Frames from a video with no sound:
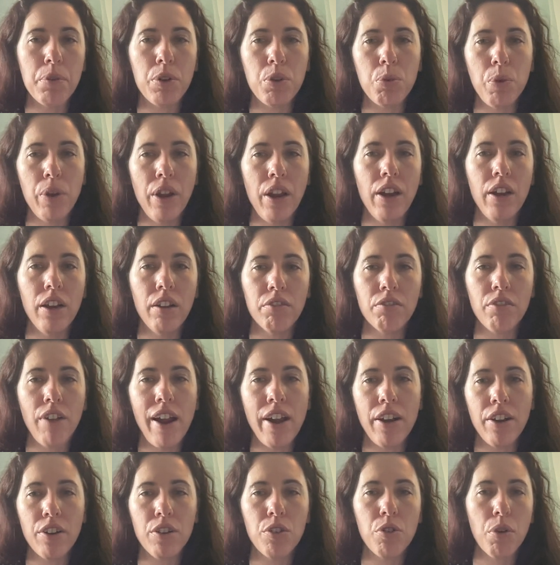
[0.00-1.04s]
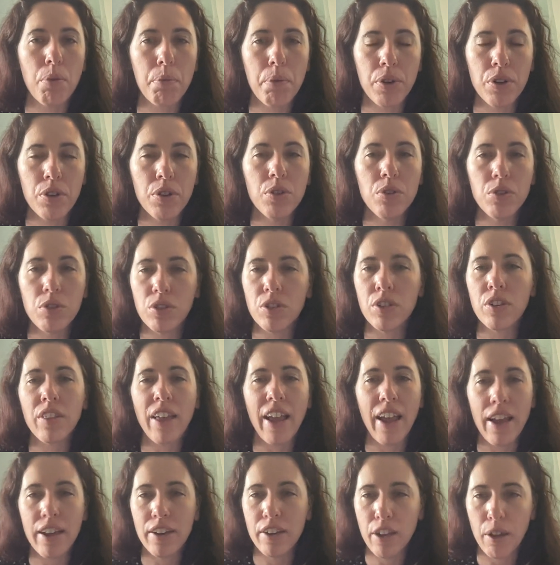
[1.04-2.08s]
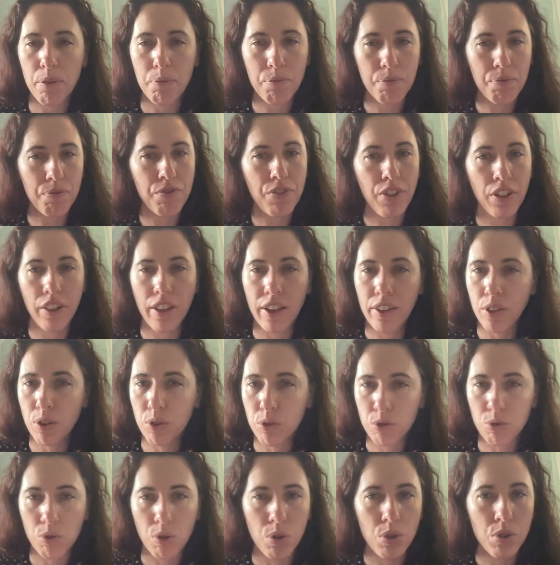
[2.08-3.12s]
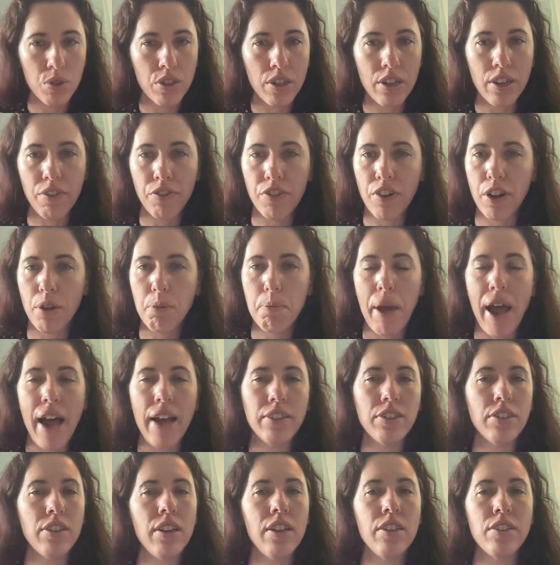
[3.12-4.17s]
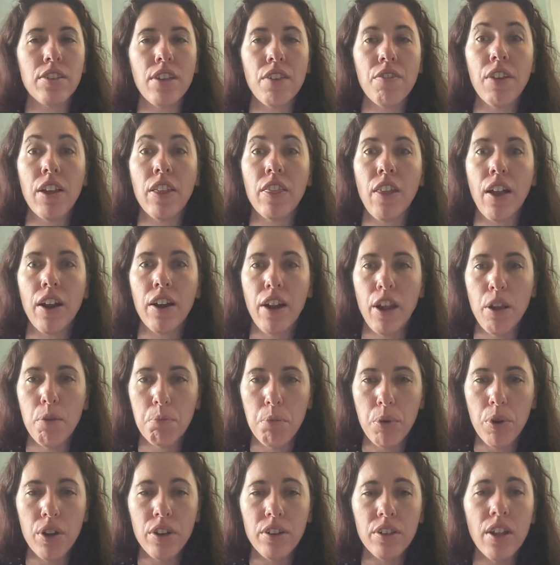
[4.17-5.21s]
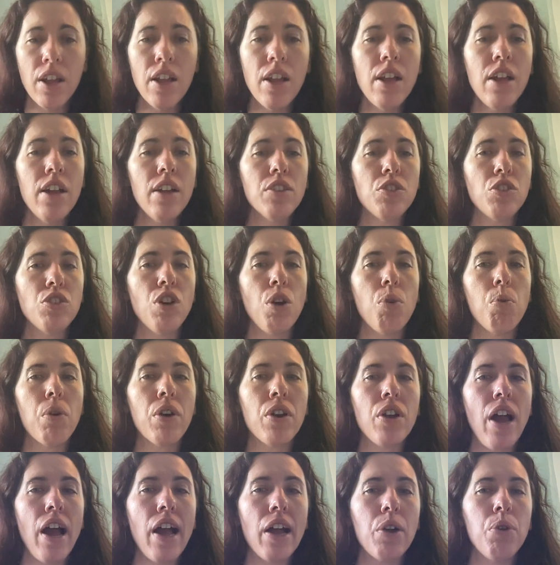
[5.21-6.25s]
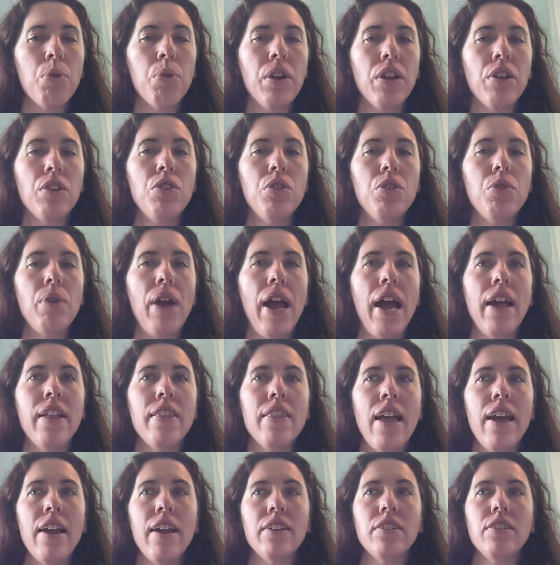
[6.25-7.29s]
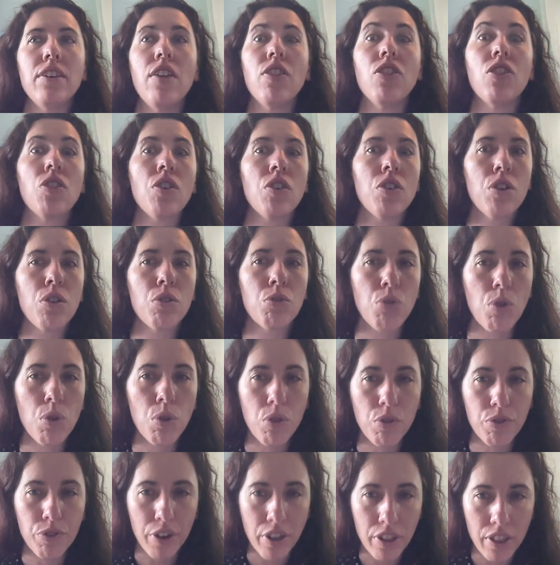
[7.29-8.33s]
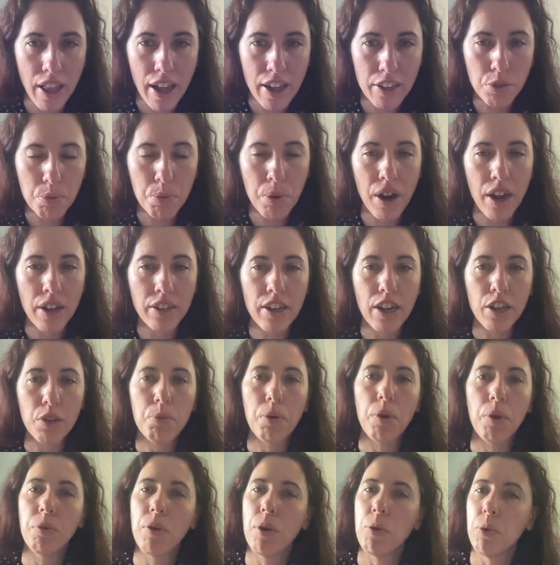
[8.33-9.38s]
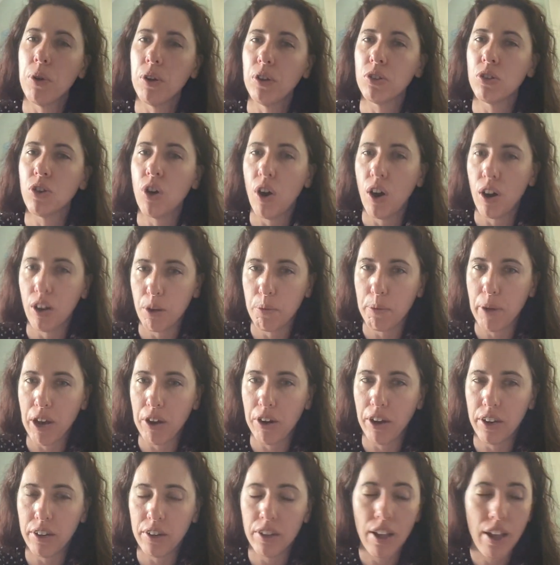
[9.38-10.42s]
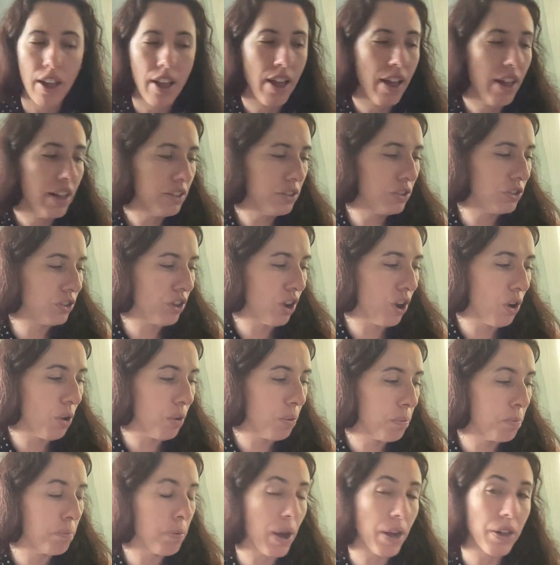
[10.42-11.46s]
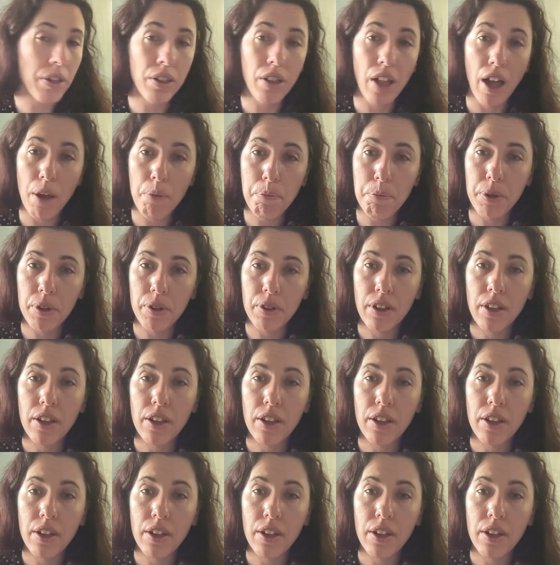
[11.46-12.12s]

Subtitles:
between writer or producer. They end up filling those roles in different capacities, giving their input. So we're not going to add that as a third role for class project, but we will talk about it. So buckle up.